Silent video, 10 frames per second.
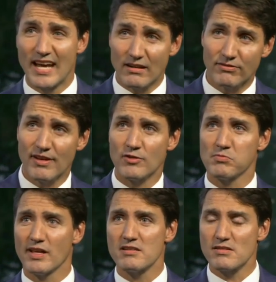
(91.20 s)
10
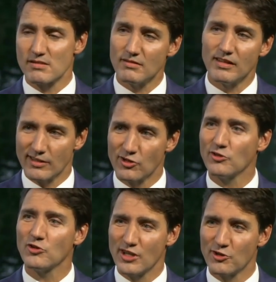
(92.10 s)
favorite places?
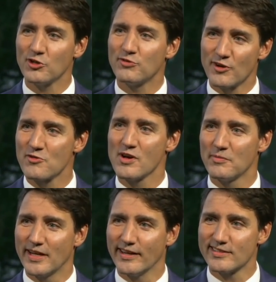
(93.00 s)
It could very
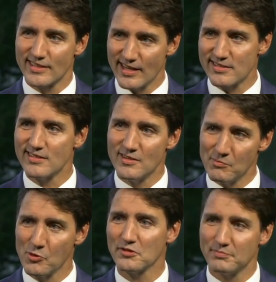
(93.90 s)
well be. It's an
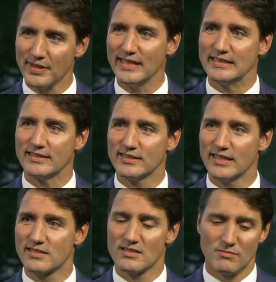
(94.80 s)
important place.
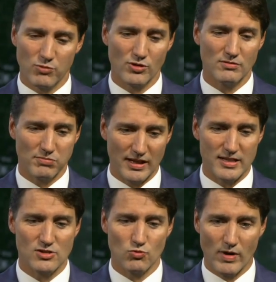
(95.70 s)
It's an important
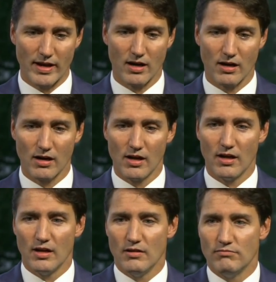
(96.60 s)
place where,
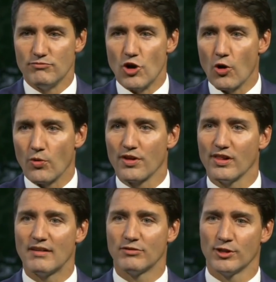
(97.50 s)
no, the
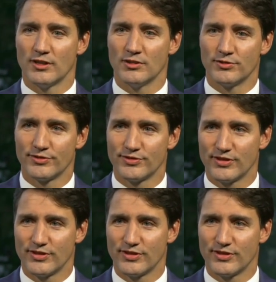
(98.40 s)
level of